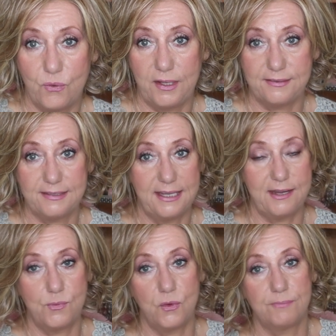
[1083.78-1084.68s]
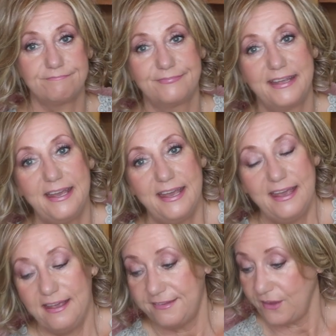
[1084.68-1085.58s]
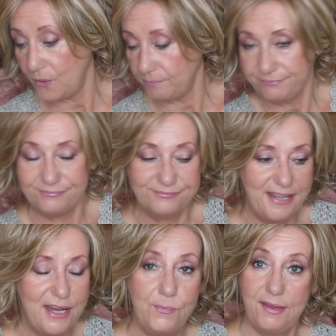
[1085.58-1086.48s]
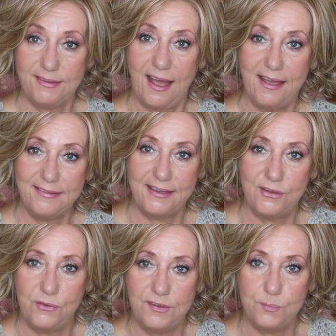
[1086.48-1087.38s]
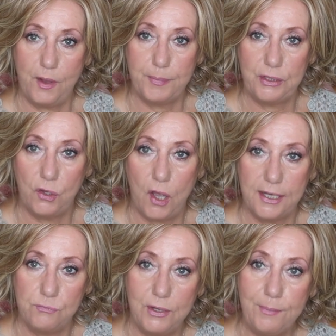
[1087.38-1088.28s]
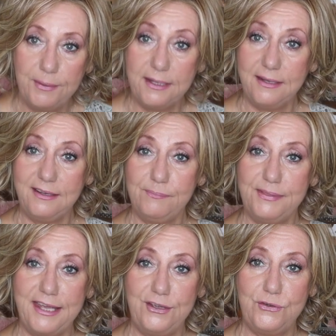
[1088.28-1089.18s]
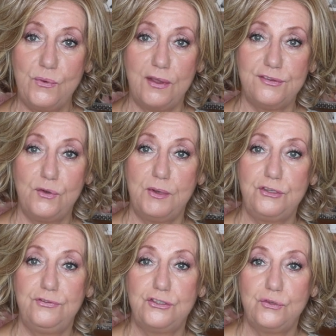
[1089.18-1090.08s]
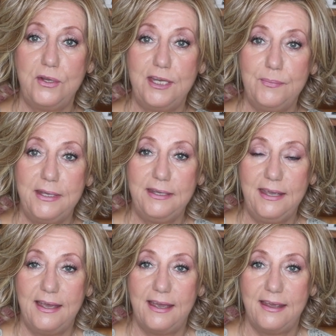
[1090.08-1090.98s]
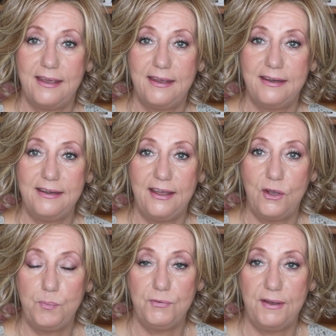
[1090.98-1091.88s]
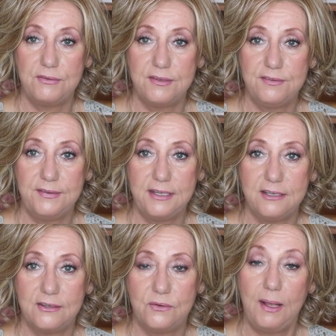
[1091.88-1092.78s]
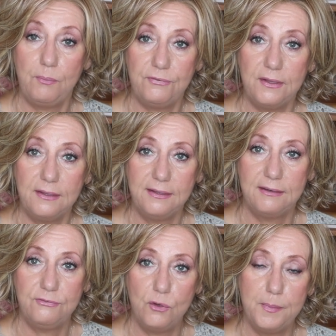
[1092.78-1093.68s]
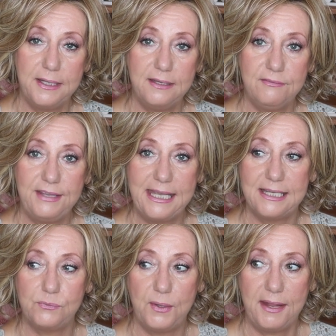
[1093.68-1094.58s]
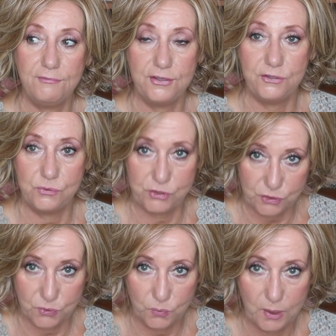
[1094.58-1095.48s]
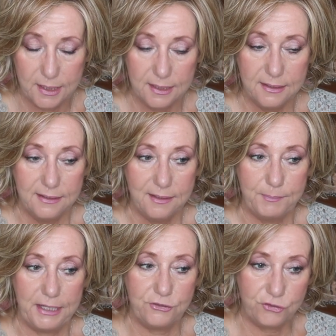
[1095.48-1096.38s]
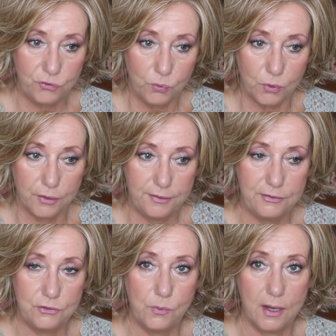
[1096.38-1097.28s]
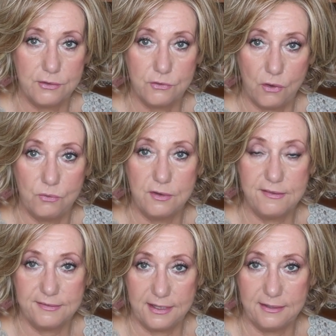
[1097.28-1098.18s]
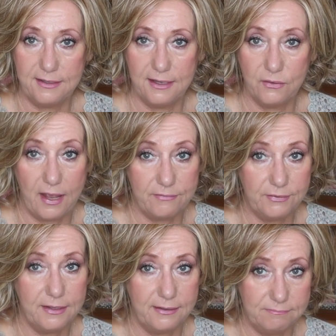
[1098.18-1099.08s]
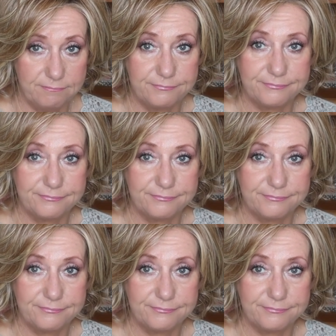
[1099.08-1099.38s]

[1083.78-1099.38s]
oils anymore. So anyways, guys, I know this is probably long and rambling. Thank you all so much for joining me, and I hope you found this video helpful, informative, and whatever you do, make sure you are your own skincare advocate